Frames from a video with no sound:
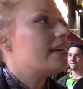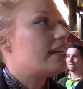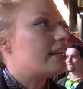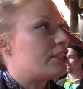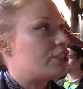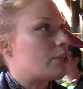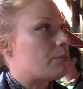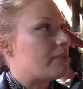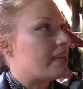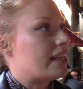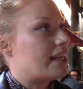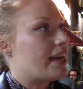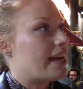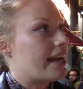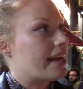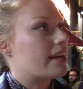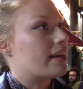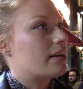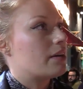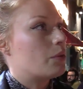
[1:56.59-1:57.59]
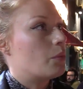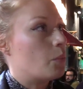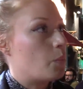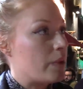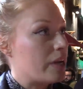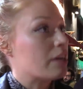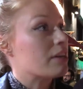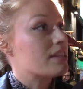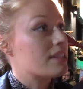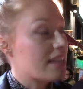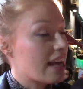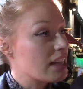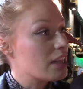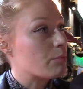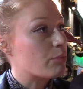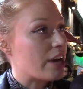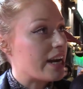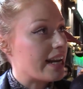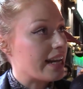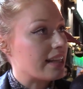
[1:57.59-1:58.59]
It should be like, we are
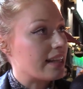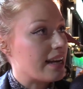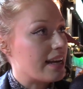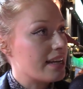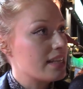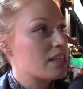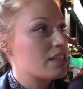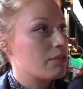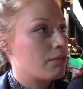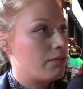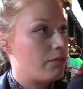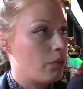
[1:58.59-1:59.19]
celebrating this